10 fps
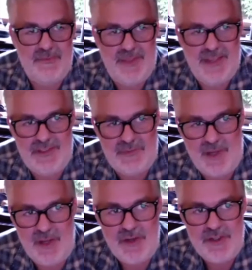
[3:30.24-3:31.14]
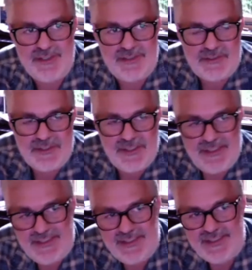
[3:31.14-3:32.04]
explosions
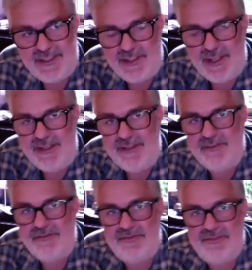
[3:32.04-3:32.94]
at the end of